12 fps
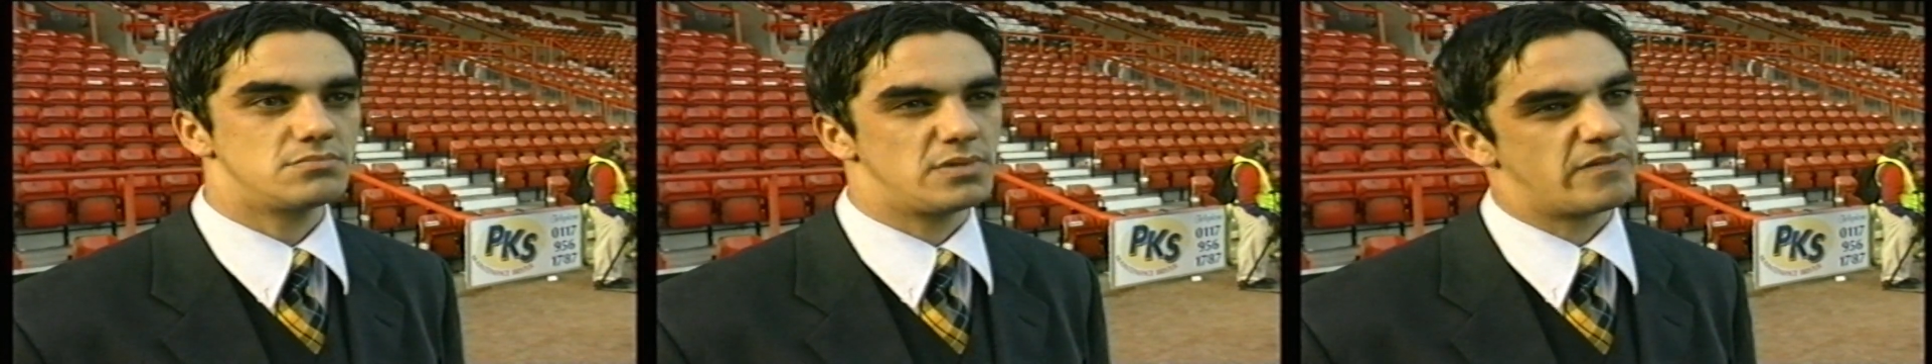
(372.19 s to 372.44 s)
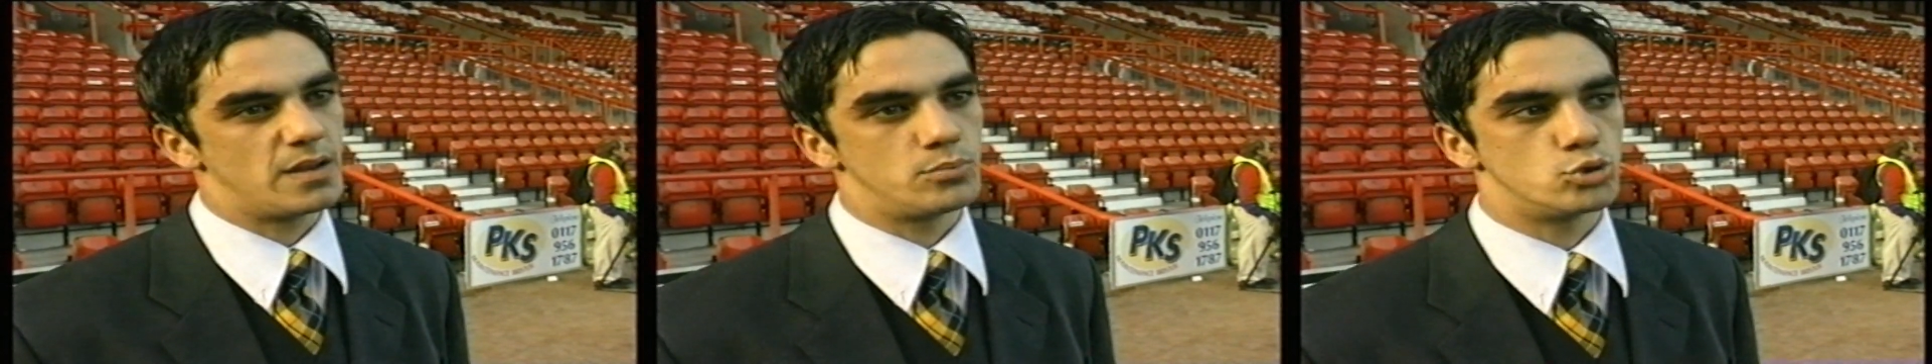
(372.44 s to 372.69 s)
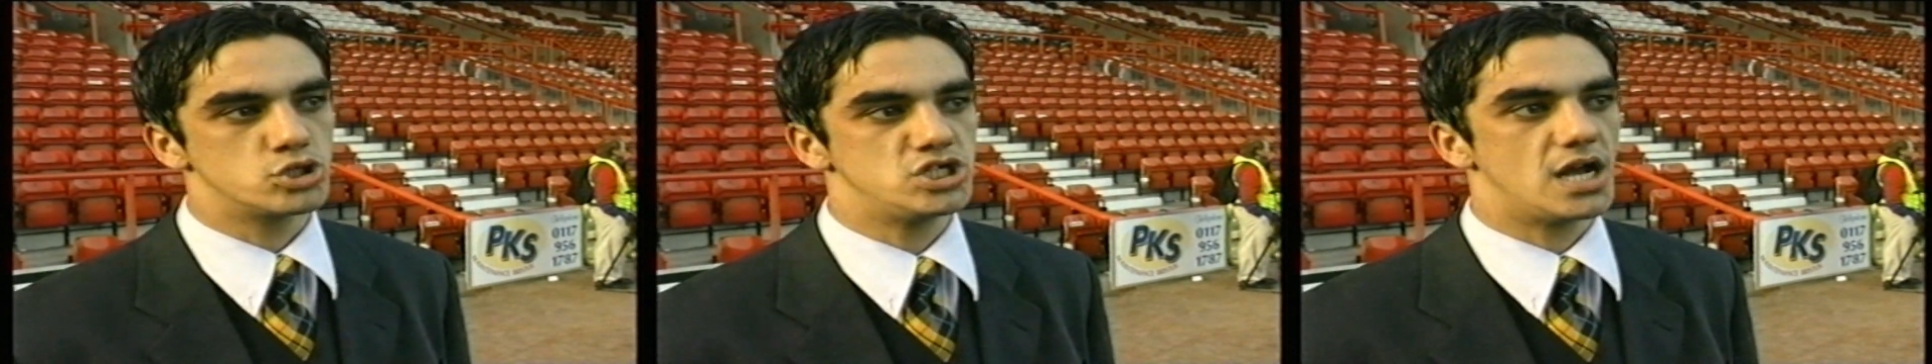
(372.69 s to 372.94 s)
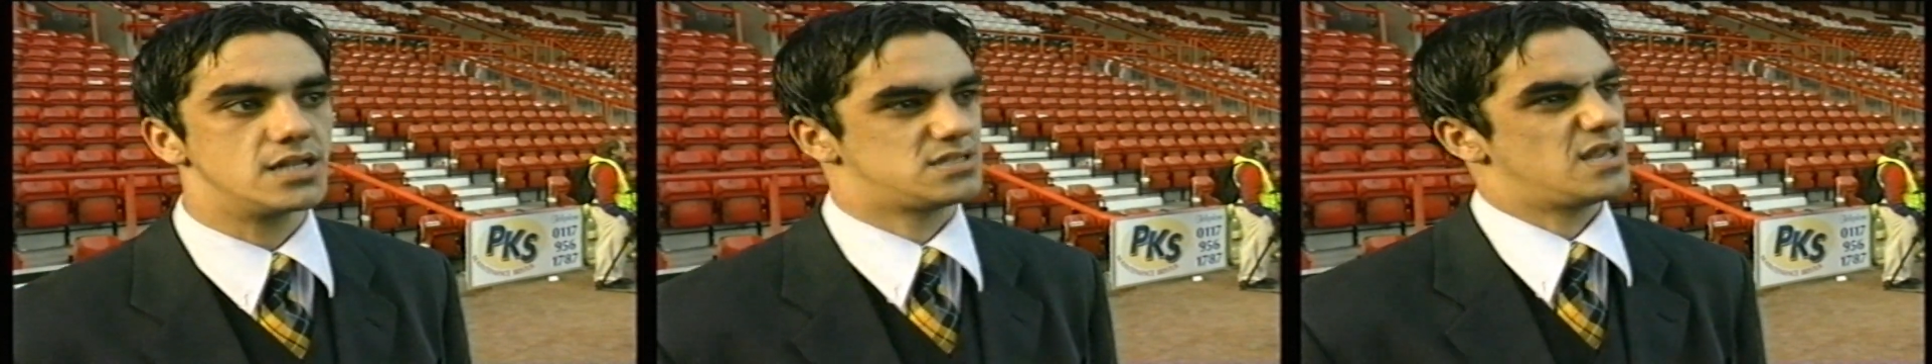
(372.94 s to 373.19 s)
We've had more
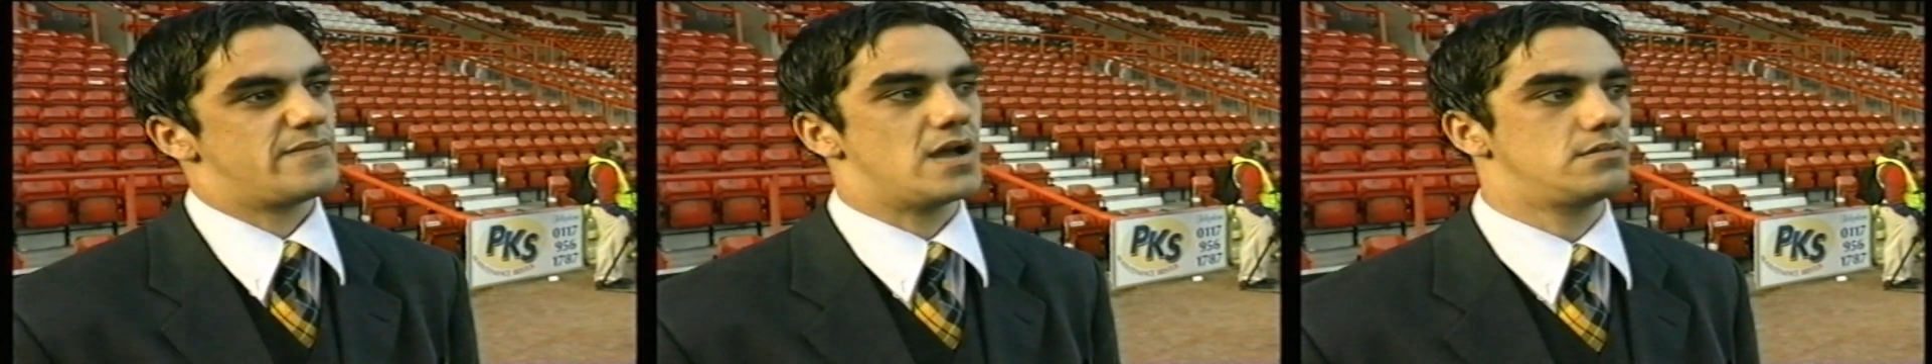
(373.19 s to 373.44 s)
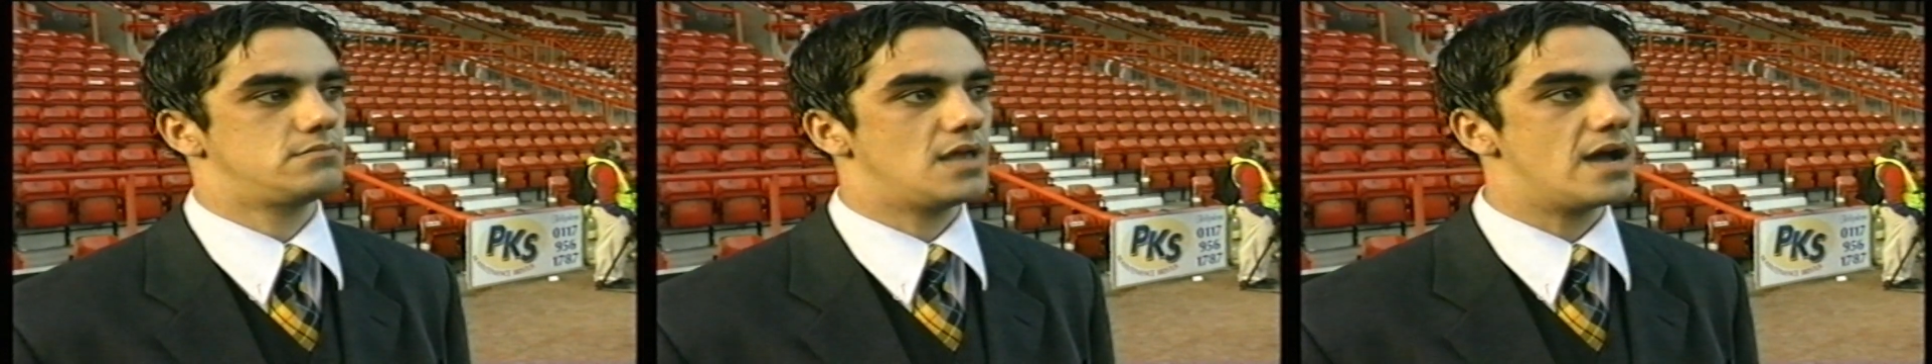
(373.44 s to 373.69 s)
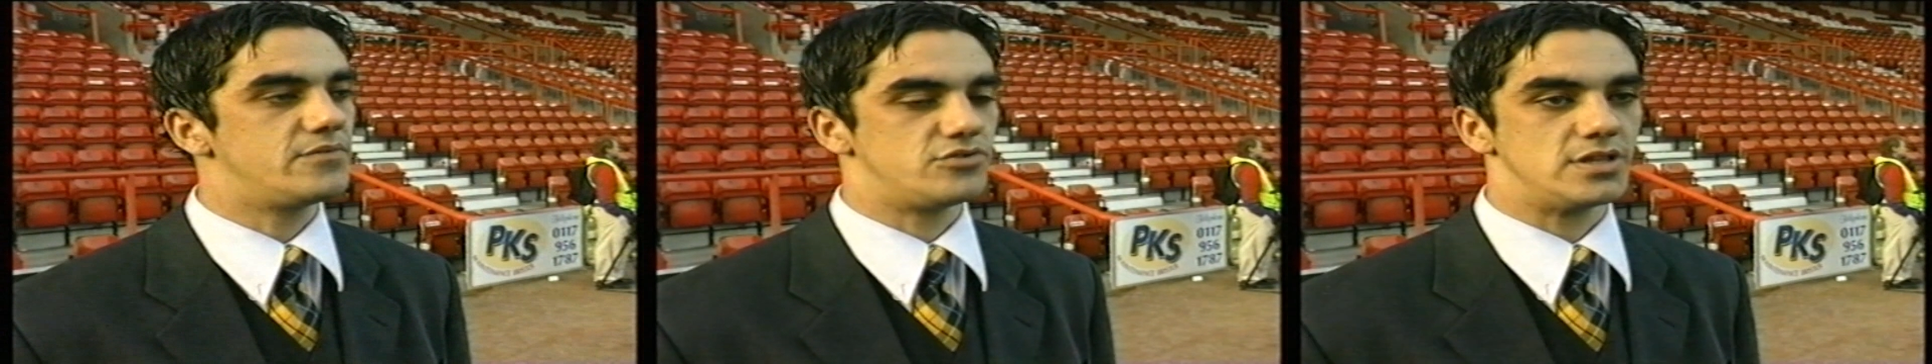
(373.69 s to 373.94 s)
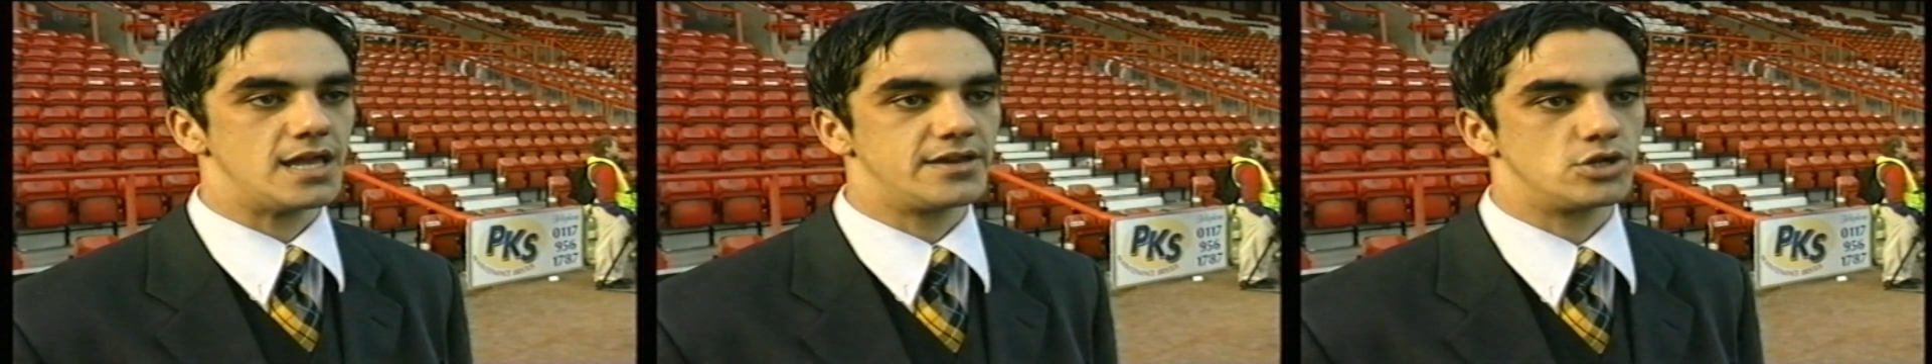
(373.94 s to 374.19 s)
chances. They, have, they haven't
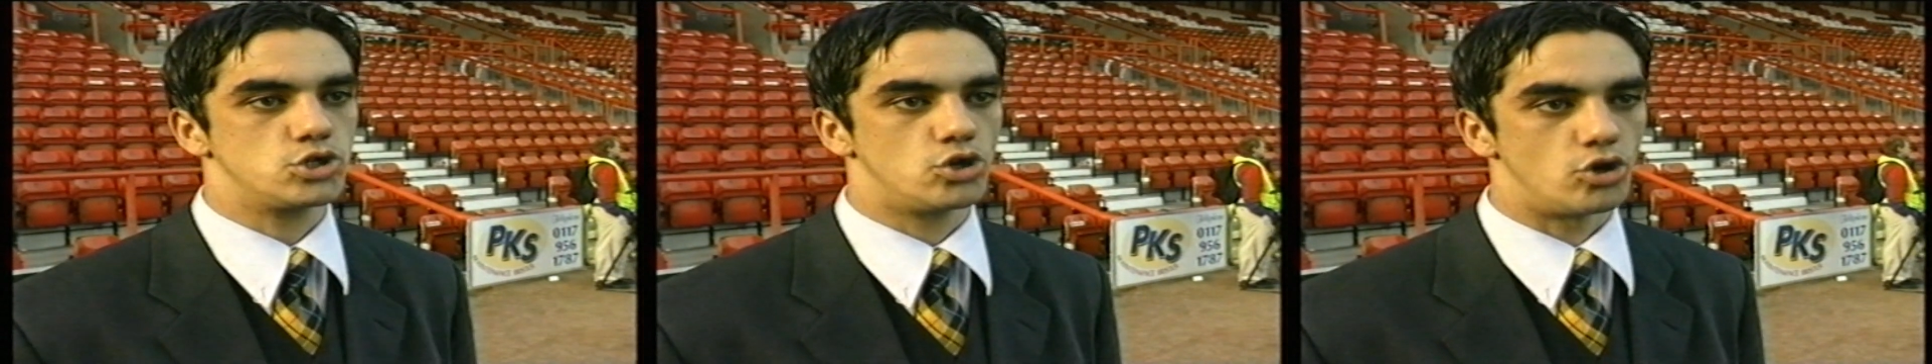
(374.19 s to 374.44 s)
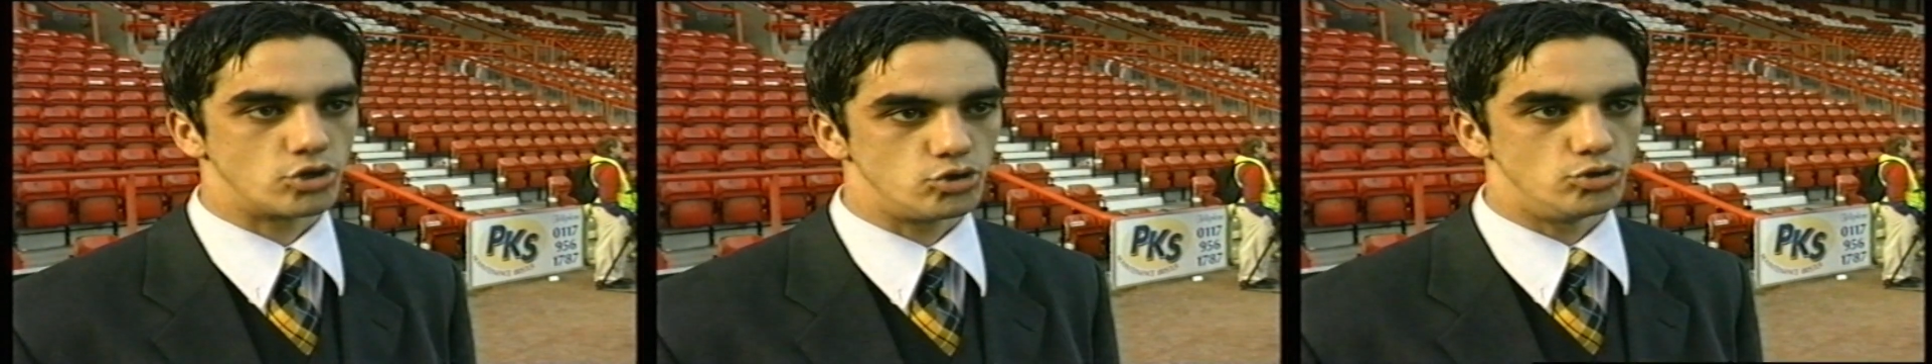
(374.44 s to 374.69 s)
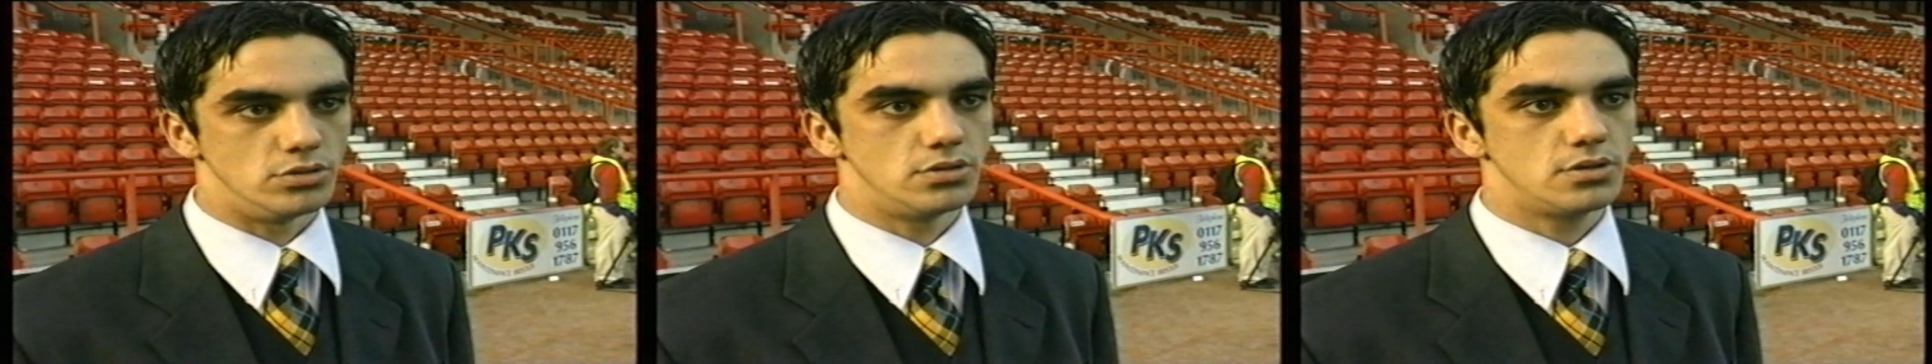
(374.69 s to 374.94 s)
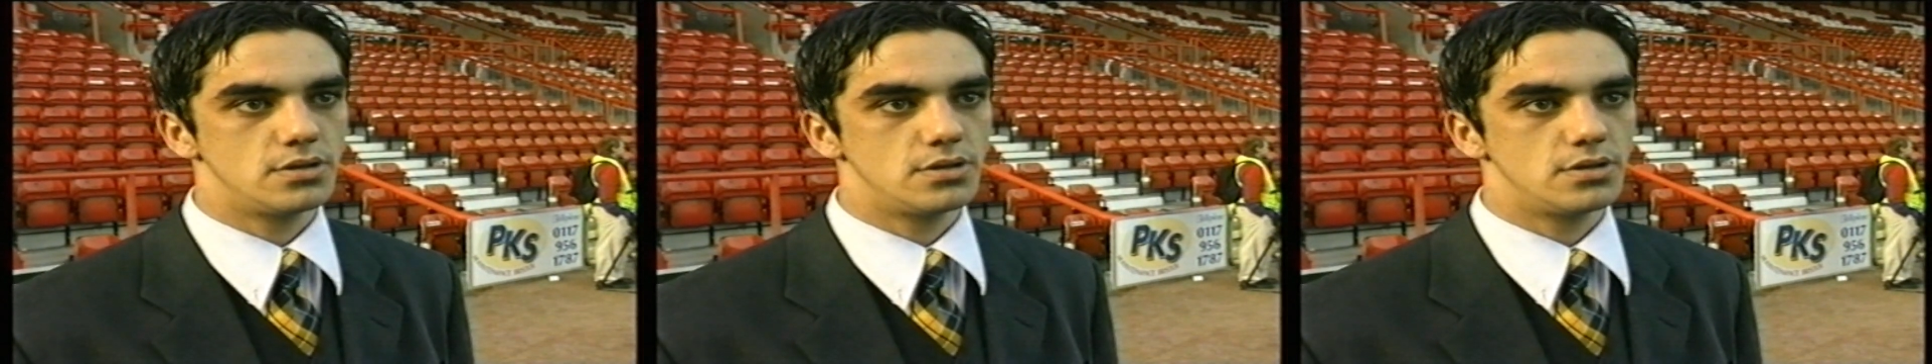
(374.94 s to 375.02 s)
really had a shot on goal.